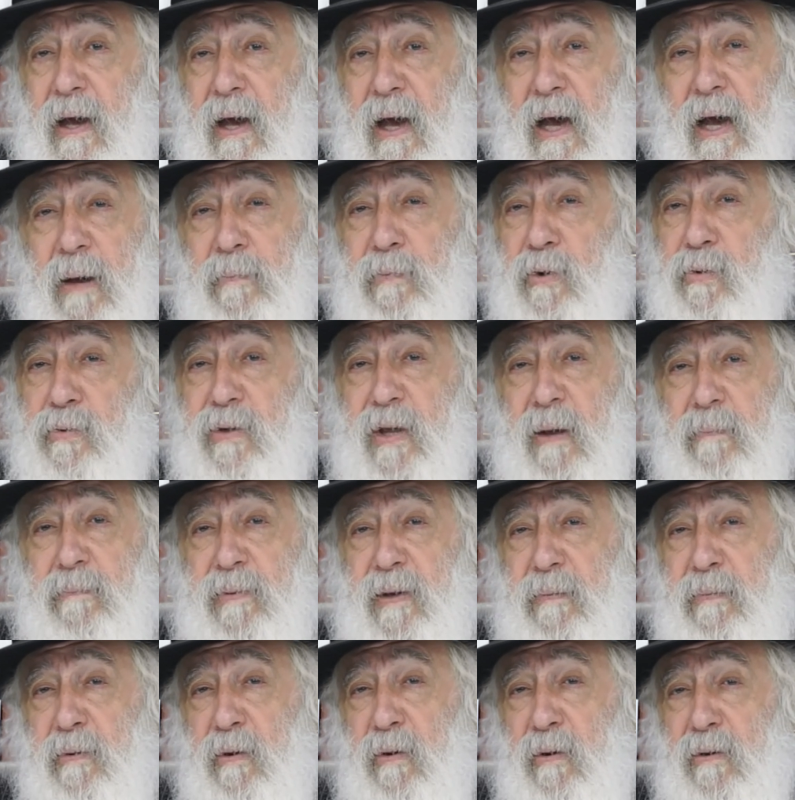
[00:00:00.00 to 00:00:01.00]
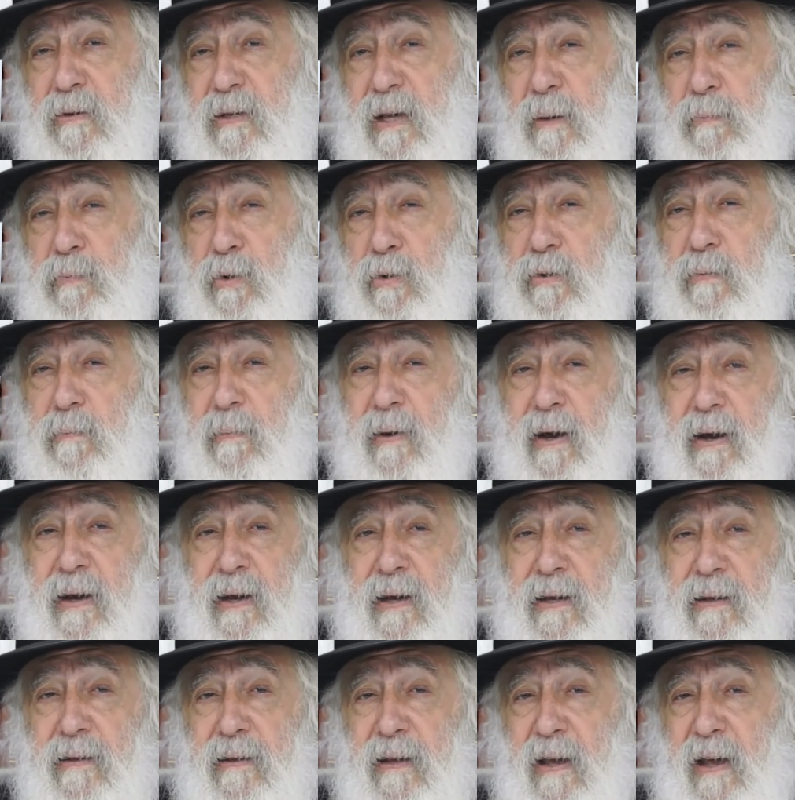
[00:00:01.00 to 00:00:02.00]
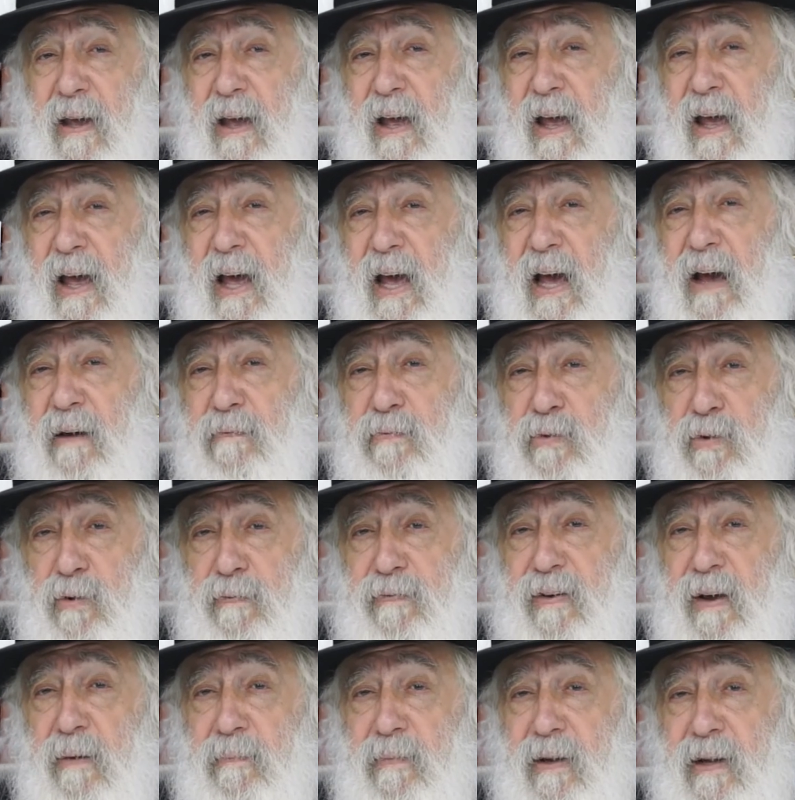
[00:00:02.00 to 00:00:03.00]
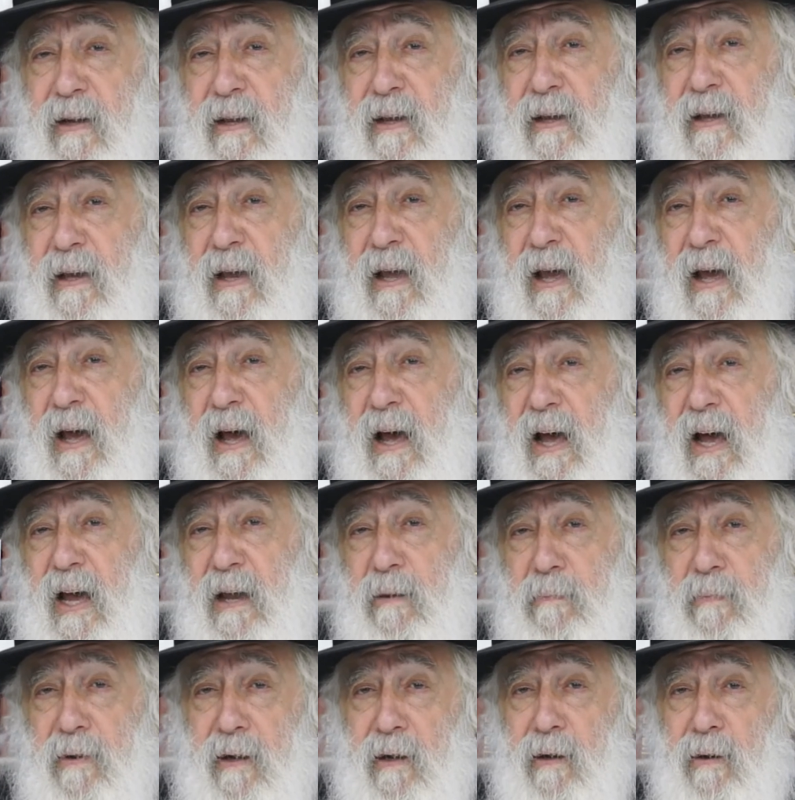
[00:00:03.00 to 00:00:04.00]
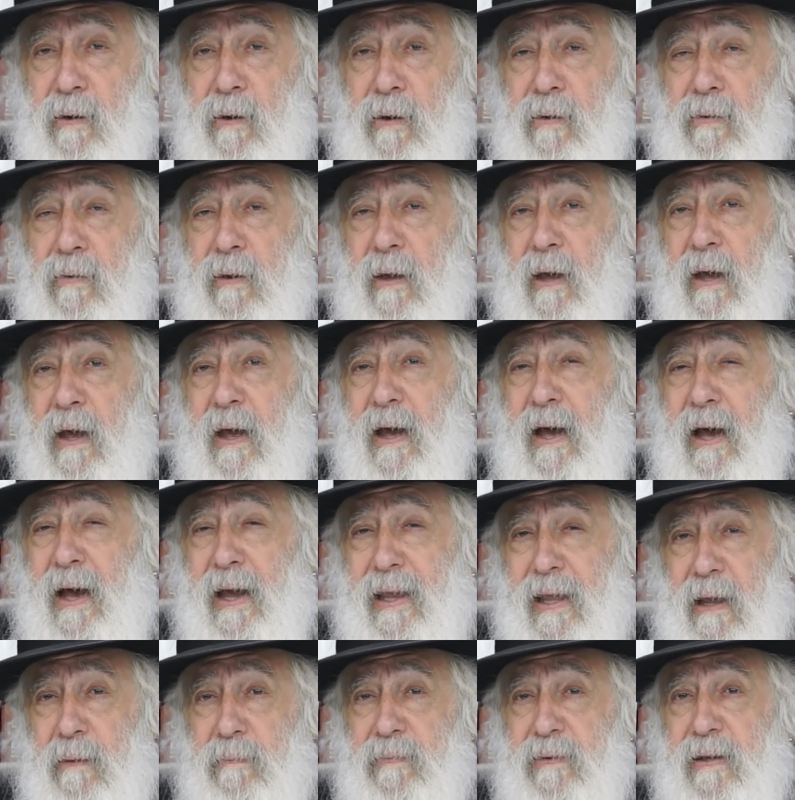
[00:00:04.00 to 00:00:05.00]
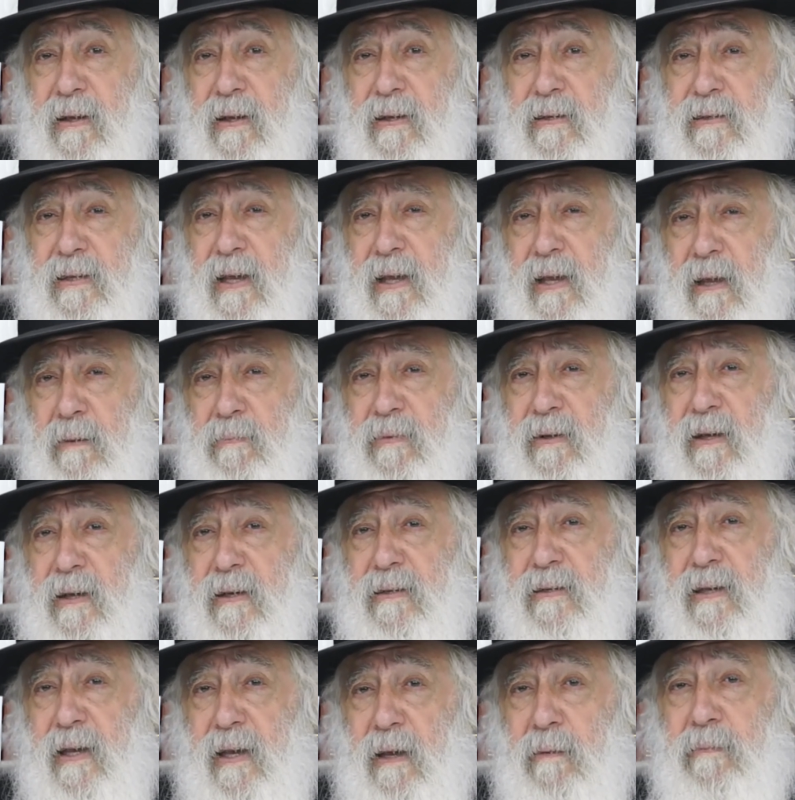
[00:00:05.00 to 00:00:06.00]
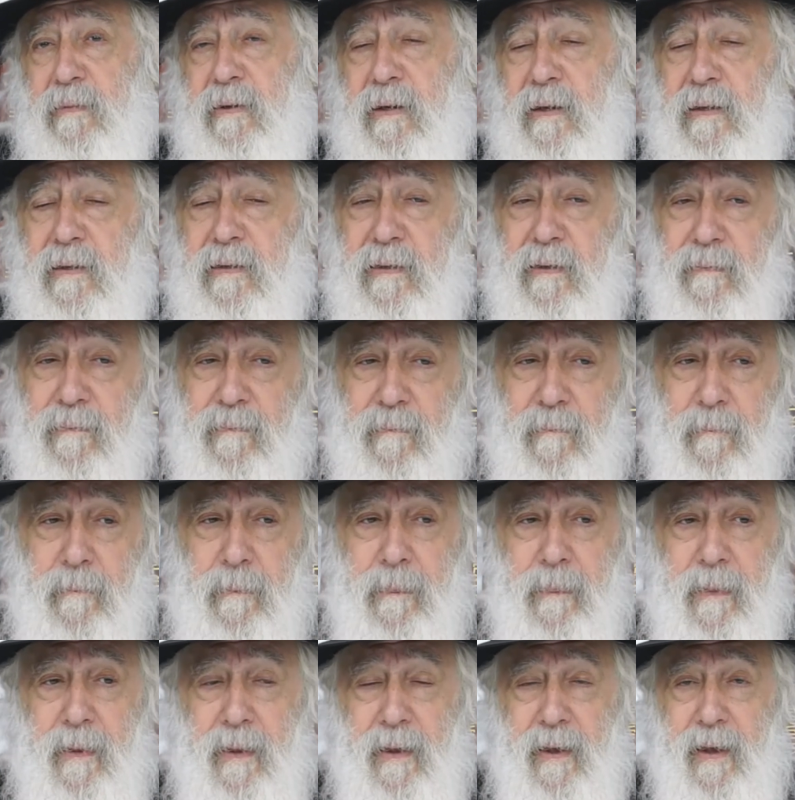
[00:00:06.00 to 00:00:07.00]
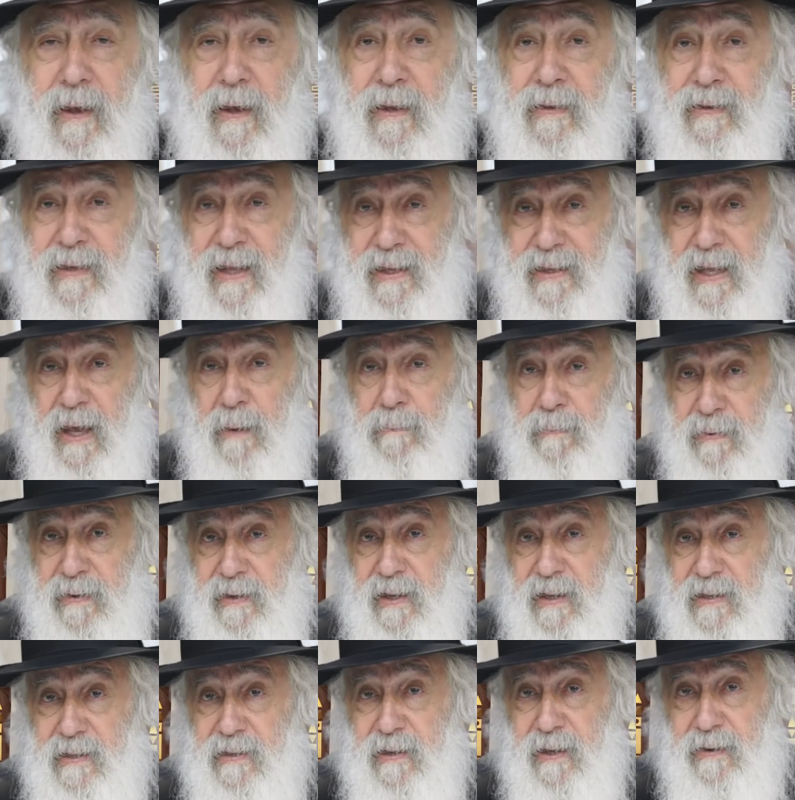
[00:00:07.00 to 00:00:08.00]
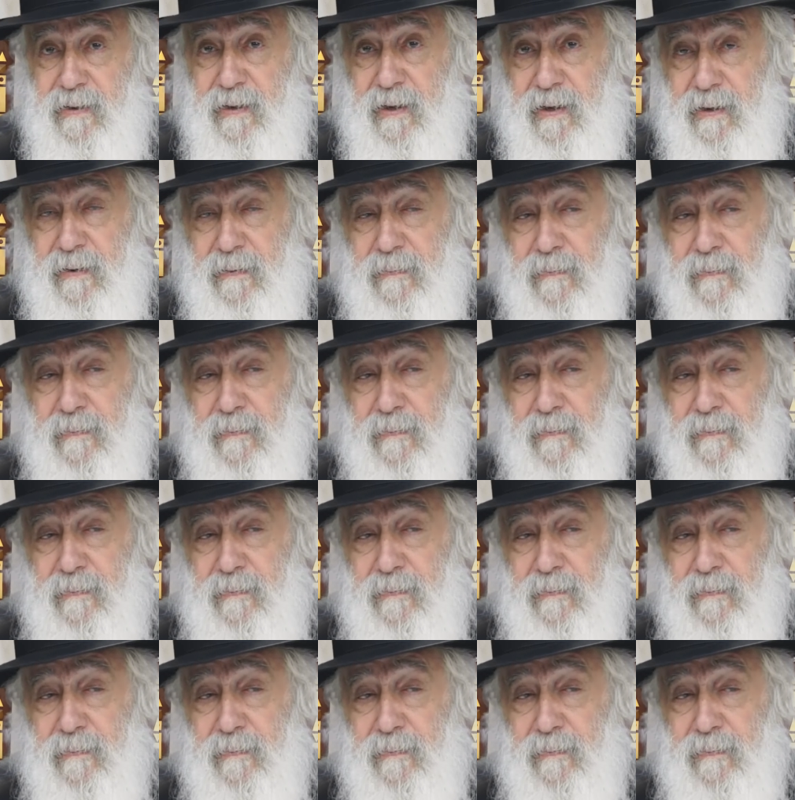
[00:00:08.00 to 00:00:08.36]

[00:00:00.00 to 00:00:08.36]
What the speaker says: I'm not happy because I'm not married. I have no family. I am alone. I am this, I am this, I am this. That happened yesterday.